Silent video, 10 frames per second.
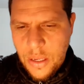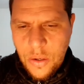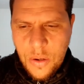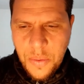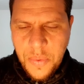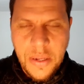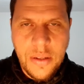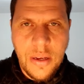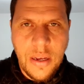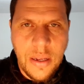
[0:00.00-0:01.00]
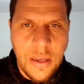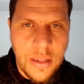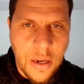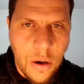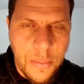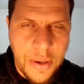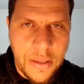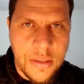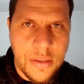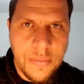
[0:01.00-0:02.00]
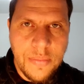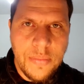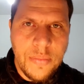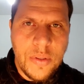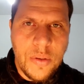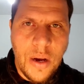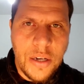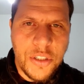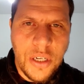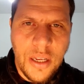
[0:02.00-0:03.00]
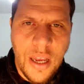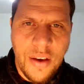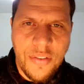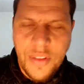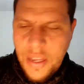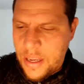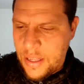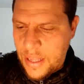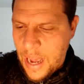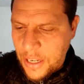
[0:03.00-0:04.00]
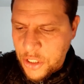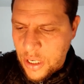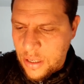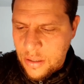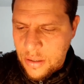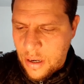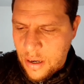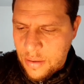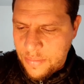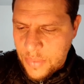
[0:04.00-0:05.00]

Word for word: You can read the, in the comments to actually have the the actual uh,